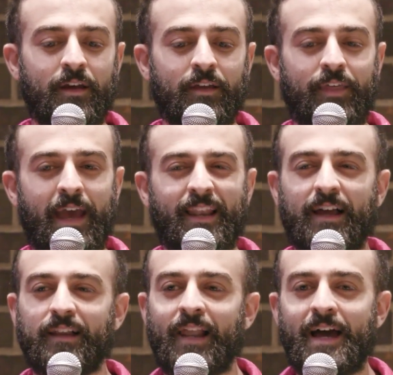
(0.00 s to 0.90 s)
They had
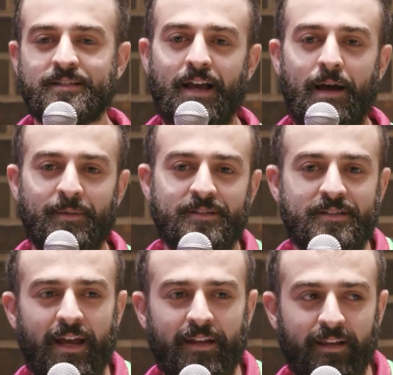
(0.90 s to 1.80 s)
like a last comic
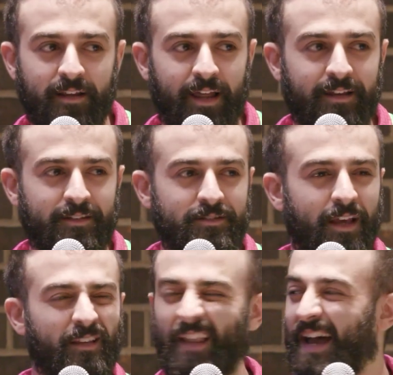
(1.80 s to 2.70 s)
standing like
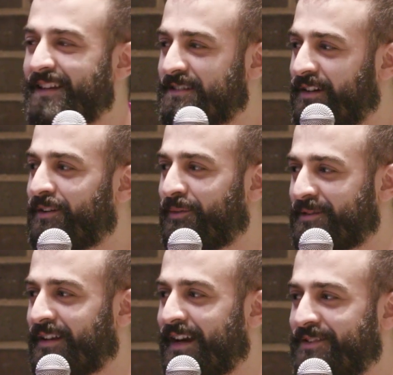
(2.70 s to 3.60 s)
last year. Was
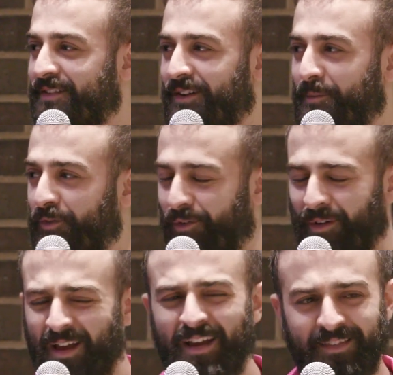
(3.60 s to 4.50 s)
it last year? The year
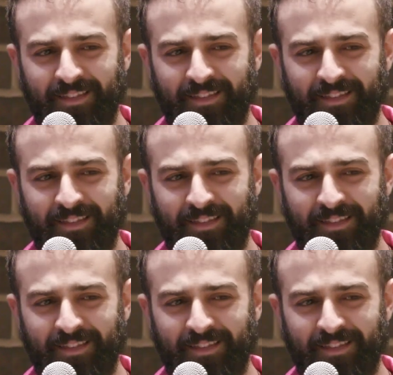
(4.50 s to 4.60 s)
before?